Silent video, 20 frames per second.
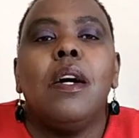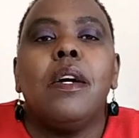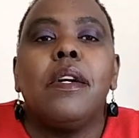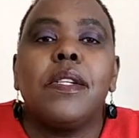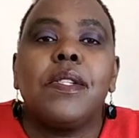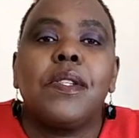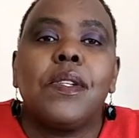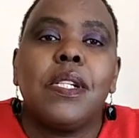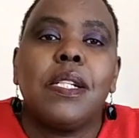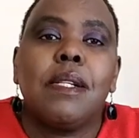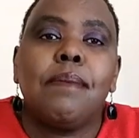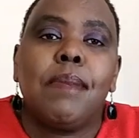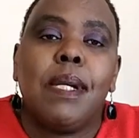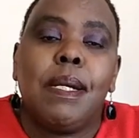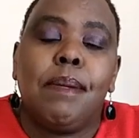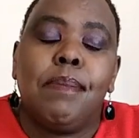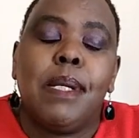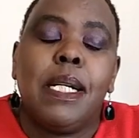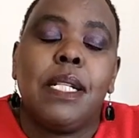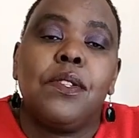Also
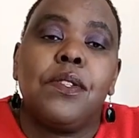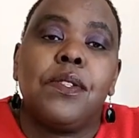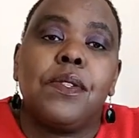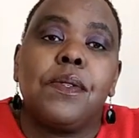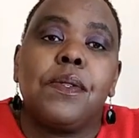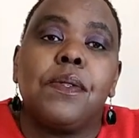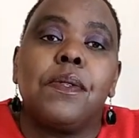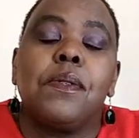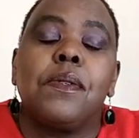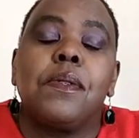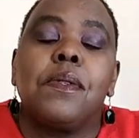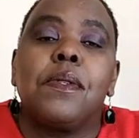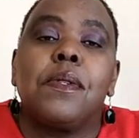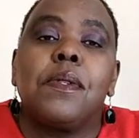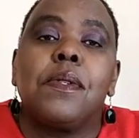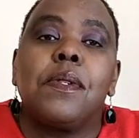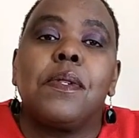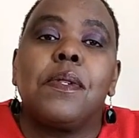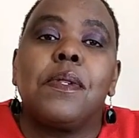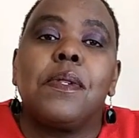remember to
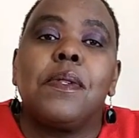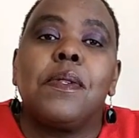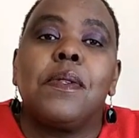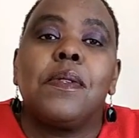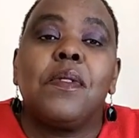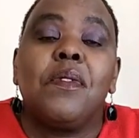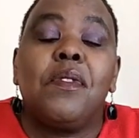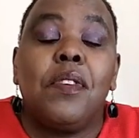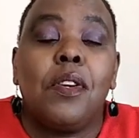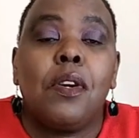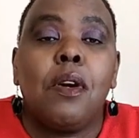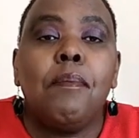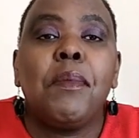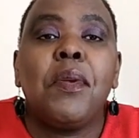follow